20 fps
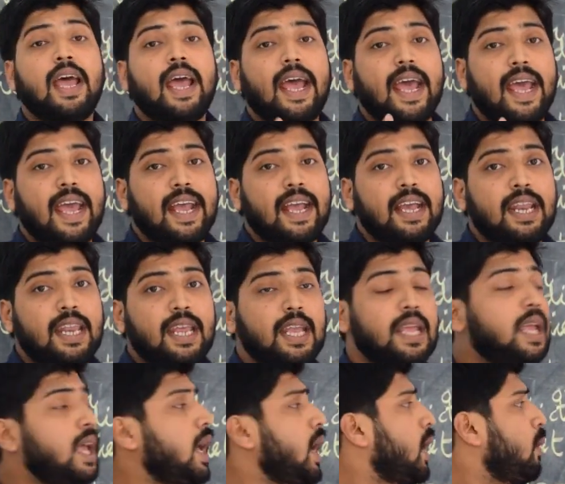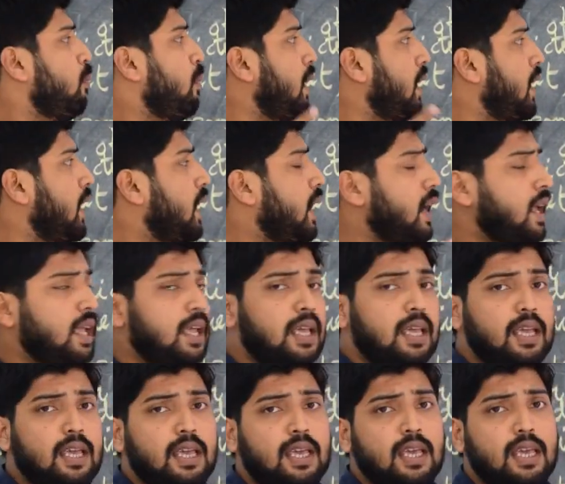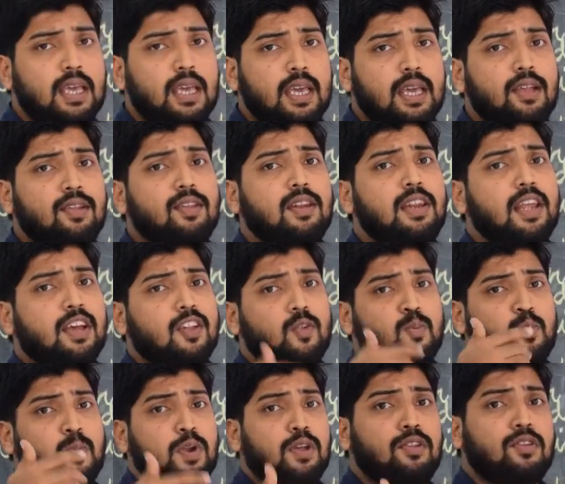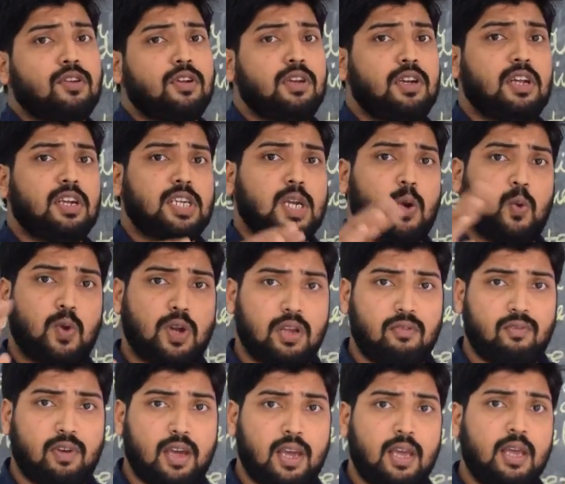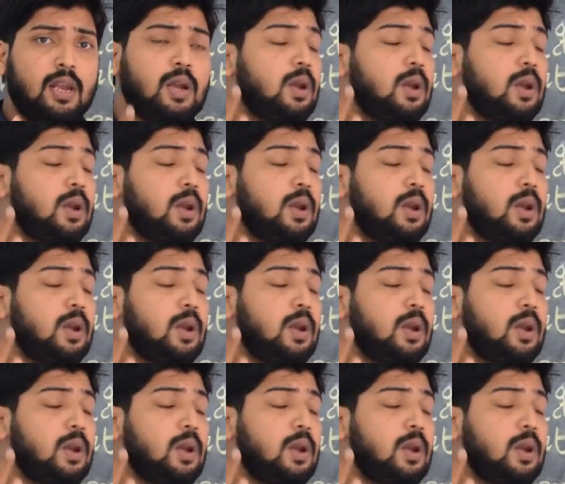Angry. But is it expressed in a shouting way?